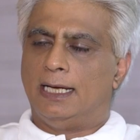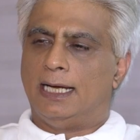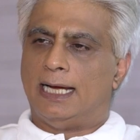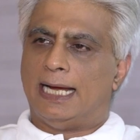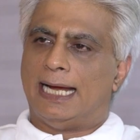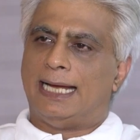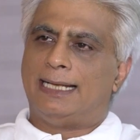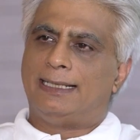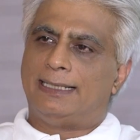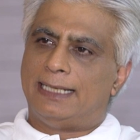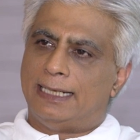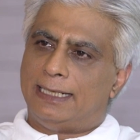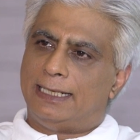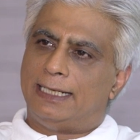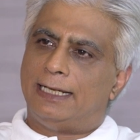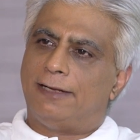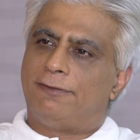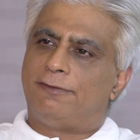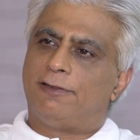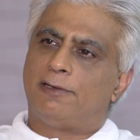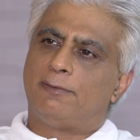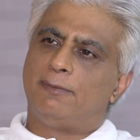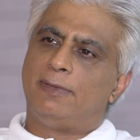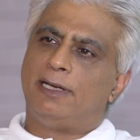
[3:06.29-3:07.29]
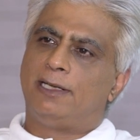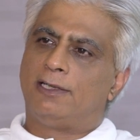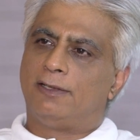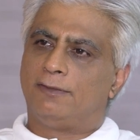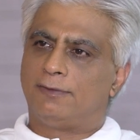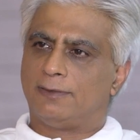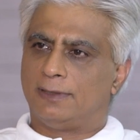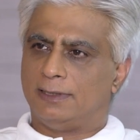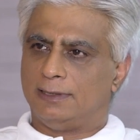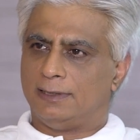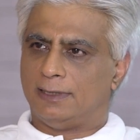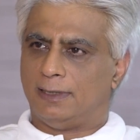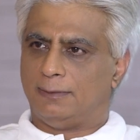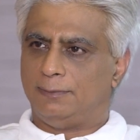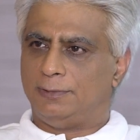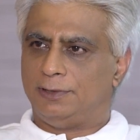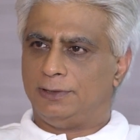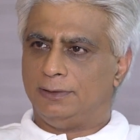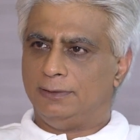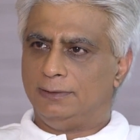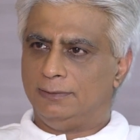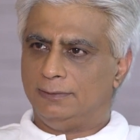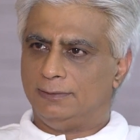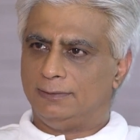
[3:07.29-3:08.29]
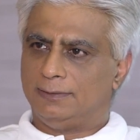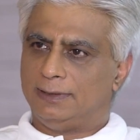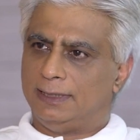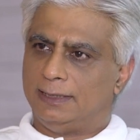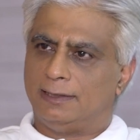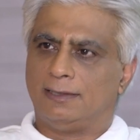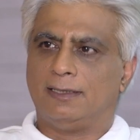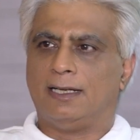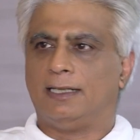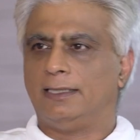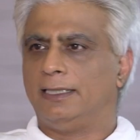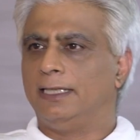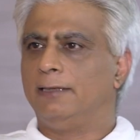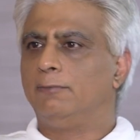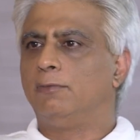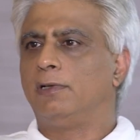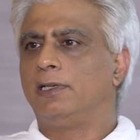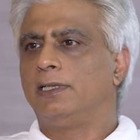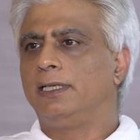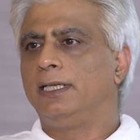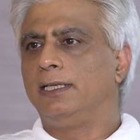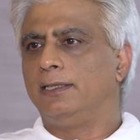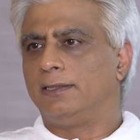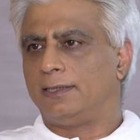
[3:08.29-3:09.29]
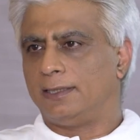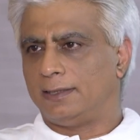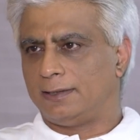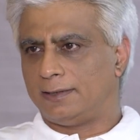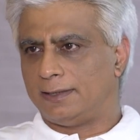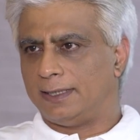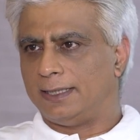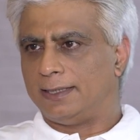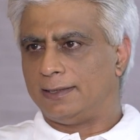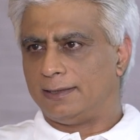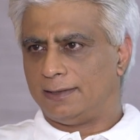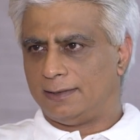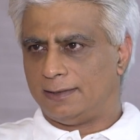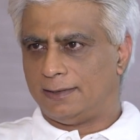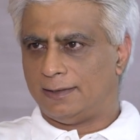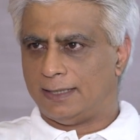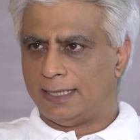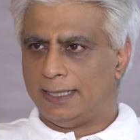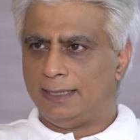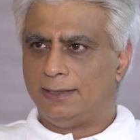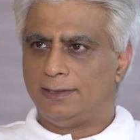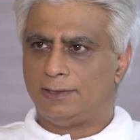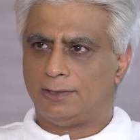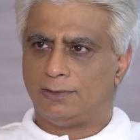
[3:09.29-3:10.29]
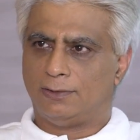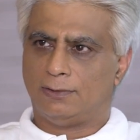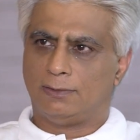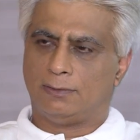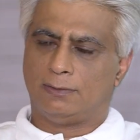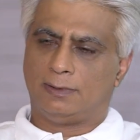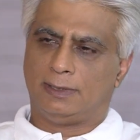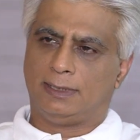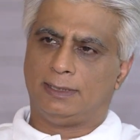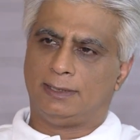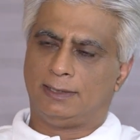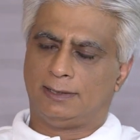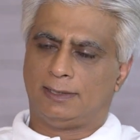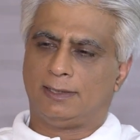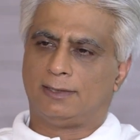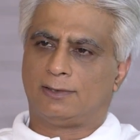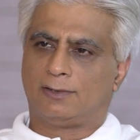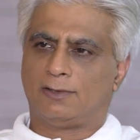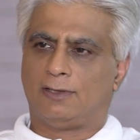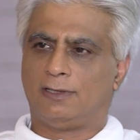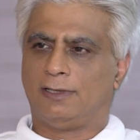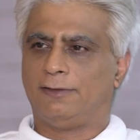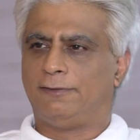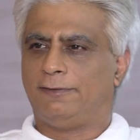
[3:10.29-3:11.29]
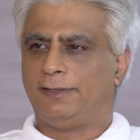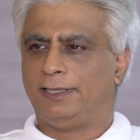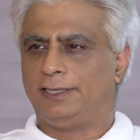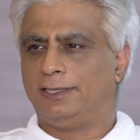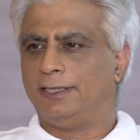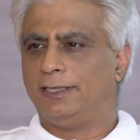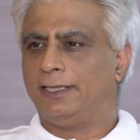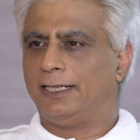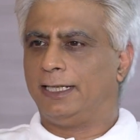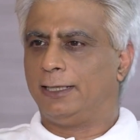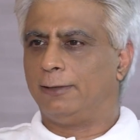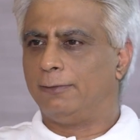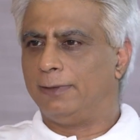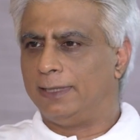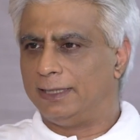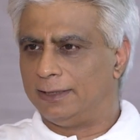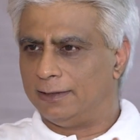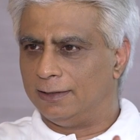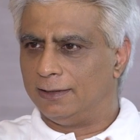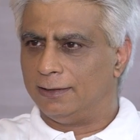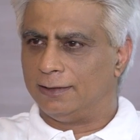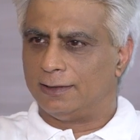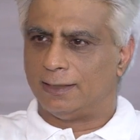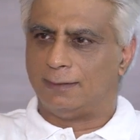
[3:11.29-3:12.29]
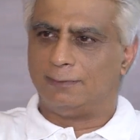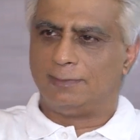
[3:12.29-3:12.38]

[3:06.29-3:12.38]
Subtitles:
And the deferment of consumption is nothing but the interest rates, right? Yep. So, this is called a Fisher equation in some